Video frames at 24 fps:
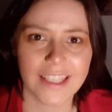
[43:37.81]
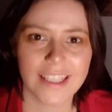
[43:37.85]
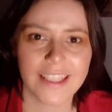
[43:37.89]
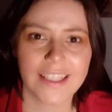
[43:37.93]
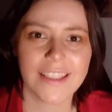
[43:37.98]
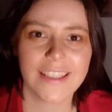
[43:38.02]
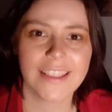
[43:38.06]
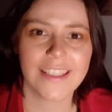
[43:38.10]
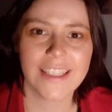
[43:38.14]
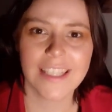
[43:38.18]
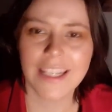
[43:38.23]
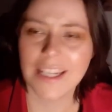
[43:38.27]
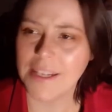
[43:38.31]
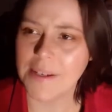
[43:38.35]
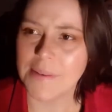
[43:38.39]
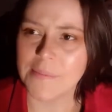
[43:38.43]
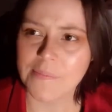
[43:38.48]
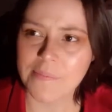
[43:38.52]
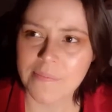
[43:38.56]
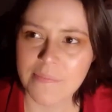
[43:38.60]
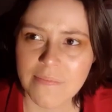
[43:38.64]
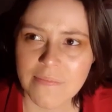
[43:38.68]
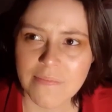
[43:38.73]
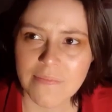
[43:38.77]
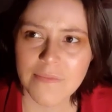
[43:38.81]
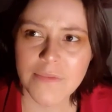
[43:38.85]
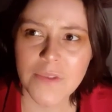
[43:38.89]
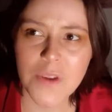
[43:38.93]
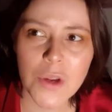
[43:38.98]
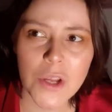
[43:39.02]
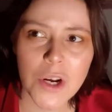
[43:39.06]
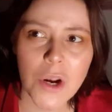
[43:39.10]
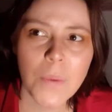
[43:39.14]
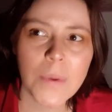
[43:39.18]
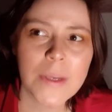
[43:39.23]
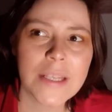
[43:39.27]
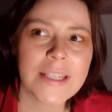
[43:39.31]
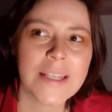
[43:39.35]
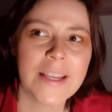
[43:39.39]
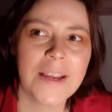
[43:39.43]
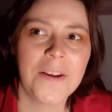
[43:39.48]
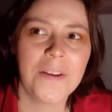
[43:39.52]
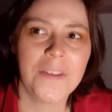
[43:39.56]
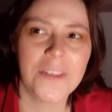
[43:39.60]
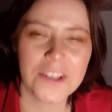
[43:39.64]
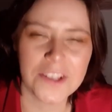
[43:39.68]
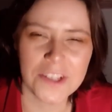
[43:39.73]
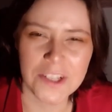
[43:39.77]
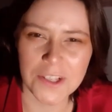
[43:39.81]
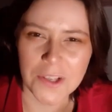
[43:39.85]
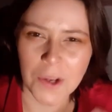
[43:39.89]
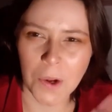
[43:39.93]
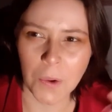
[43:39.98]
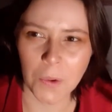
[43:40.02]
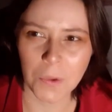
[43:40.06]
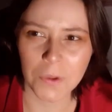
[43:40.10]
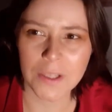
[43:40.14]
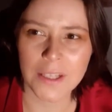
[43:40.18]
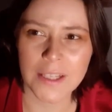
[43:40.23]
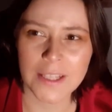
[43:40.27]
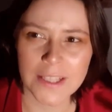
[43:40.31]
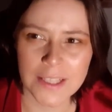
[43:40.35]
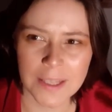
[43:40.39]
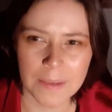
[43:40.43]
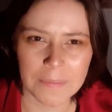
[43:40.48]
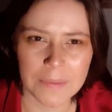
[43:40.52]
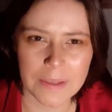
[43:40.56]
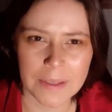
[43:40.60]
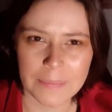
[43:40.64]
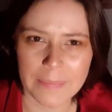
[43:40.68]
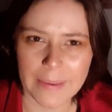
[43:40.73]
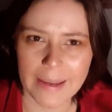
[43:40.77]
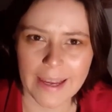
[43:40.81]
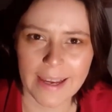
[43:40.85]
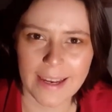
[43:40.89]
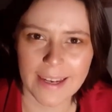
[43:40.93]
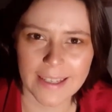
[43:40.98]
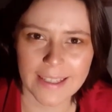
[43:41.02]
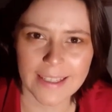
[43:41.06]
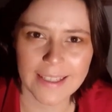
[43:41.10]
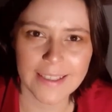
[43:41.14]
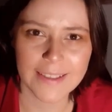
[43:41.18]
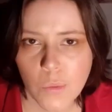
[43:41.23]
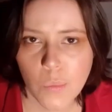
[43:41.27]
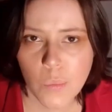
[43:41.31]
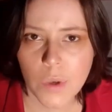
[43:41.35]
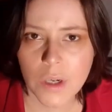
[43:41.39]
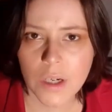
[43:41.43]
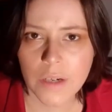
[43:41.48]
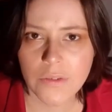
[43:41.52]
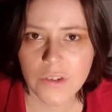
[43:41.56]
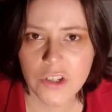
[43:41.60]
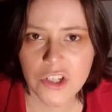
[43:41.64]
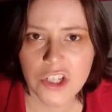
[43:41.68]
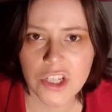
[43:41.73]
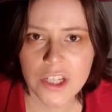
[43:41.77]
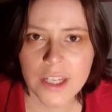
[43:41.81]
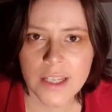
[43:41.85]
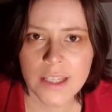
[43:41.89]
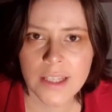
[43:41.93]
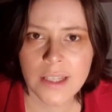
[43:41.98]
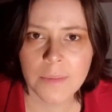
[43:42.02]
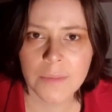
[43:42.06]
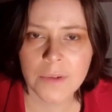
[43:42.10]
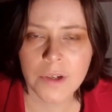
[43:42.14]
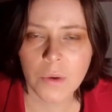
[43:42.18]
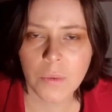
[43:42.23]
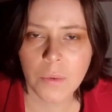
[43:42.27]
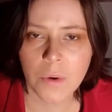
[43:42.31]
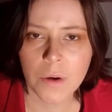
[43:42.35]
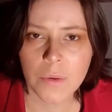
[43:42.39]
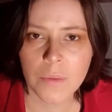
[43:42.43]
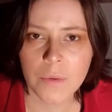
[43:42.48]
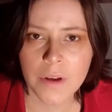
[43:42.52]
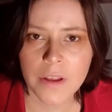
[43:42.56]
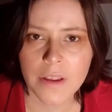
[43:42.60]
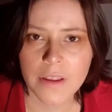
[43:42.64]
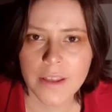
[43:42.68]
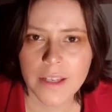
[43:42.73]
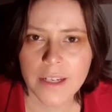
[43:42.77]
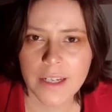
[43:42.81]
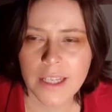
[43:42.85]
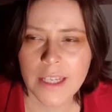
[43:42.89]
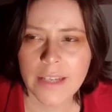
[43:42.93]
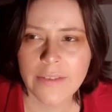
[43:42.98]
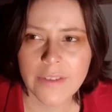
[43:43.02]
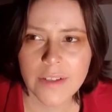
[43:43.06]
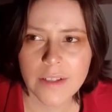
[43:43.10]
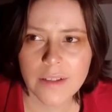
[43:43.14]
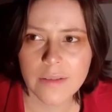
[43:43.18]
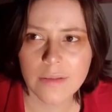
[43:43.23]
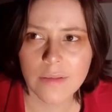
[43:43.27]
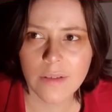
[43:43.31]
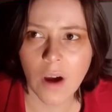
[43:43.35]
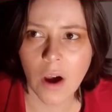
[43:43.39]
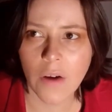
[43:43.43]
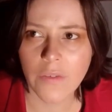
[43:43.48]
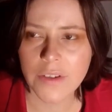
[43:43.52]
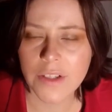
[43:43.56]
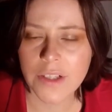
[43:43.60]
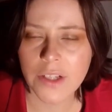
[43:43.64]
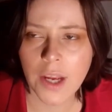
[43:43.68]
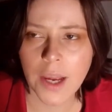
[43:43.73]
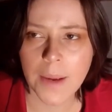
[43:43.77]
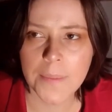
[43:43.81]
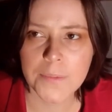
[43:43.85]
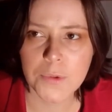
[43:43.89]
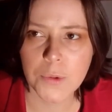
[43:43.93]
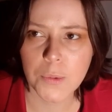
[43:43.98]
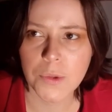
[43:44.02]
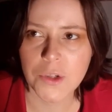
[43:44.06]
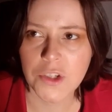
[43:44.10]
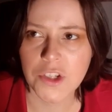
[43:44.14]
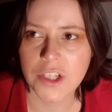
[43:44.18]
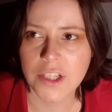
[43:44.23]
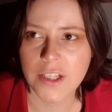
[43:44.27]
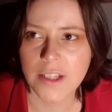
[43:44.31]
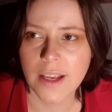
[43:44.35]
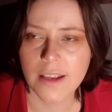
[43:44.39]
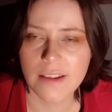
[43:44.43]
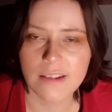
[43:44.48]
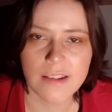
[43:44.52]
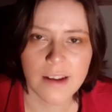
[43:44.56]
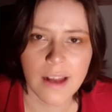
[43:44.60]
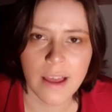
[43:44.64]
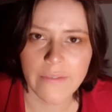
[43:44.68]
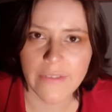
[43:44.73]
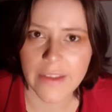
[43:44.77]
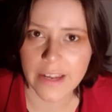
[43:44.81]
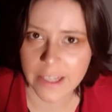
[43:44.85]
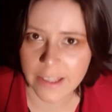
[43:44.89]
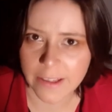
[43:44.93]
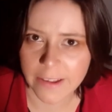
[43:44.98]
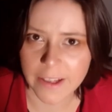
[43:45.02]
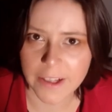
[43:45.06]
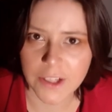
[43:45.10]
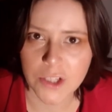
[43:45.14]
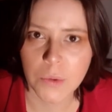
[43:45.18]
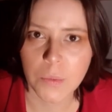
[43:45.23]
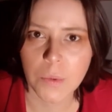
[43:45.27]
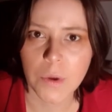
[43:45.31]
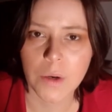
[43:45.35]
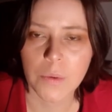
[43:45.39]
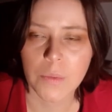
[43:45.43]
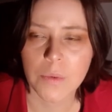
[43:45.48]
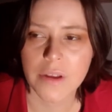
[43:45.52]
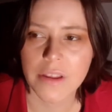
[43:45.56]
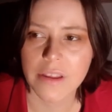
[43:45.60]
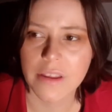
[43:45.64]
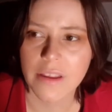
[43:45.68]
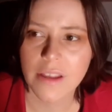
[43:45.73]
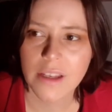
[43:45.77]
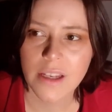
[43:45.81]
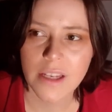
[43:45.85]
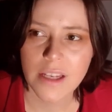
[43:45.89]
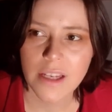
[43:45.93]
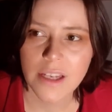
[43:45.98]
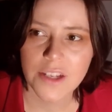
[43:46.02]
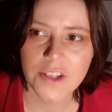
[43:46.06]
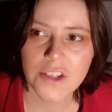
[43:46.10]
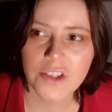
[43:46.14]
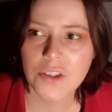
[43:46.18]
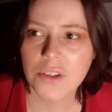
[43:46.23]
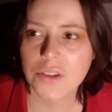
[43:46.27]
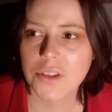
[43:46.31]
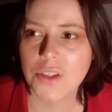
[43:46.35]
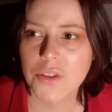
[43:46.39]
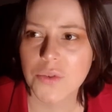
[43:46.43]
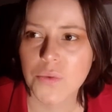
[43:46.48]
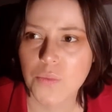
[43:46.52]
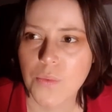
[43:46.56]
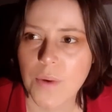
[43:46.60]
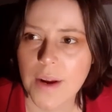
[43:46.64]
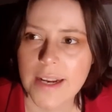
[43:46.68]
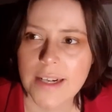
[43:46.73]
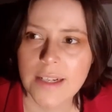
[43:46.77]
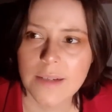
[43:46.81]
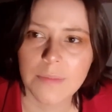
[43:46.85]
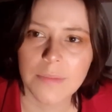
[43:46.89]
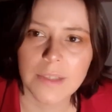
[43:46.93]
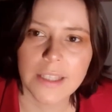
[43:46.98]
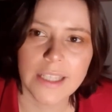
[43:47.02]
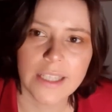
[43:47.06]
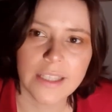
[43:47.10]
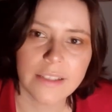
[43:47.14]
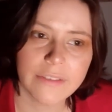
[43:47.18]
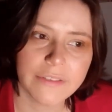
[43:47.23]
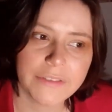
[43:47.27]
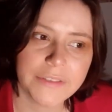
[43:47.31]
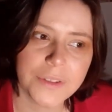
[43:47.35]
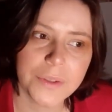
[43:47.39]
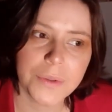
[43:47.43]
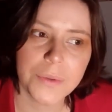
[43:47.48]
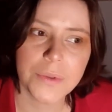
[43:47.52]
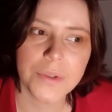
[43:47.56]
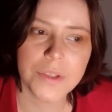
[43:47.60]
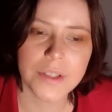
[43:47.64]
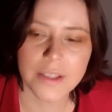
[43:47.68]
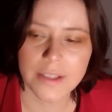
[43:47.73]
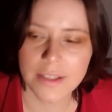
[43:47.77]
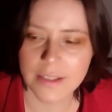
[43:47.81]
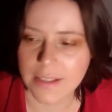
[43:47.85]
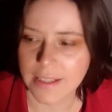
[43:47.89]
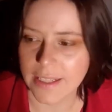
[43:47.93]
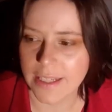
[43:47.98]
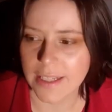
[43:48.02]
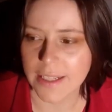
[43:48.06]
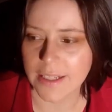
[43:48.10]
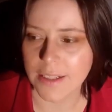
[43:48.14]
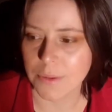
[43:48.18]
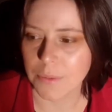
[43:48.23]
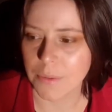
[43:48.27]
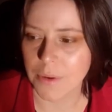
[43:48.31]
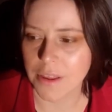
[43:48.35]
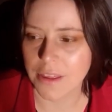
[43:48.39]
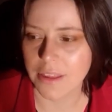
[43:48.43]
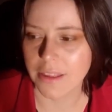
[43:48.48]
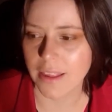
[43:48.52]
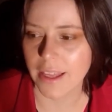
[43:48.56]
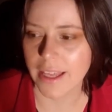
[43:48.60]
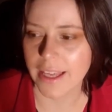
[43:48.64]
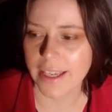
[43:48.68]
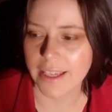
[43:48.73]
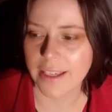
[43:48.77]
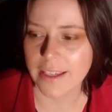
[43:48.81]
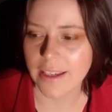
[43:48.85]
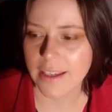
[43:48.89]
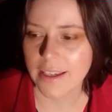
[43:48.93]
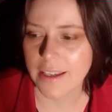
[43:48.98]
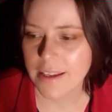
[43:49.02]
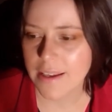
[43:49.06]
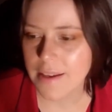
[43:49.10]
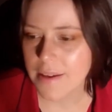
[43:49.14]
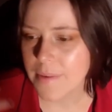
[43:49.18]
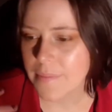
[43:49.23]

Like, you can always tell that she's holding something back whenever she has someone to work with, and even oftentimes when she doesn't have anything to work with, she'll just randomly infuse a scene with like